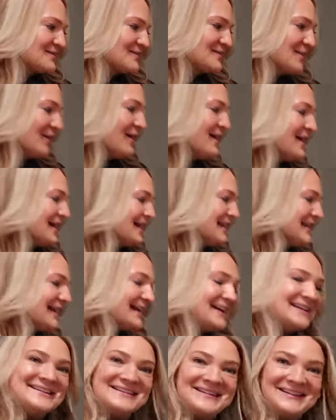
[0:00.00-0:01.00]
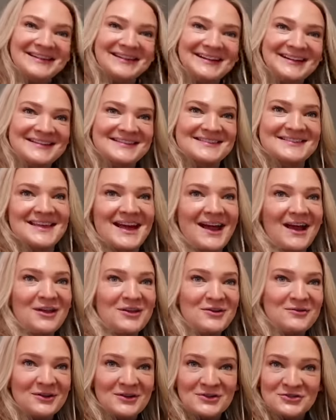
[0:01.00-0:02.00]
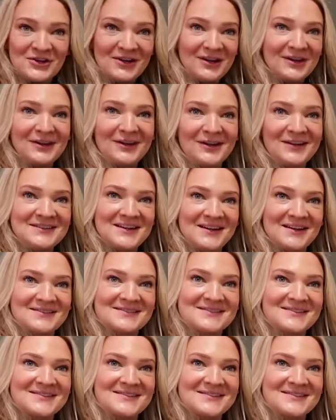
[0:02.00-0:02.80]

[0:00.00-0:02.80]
So the idea is that you can drink it all day on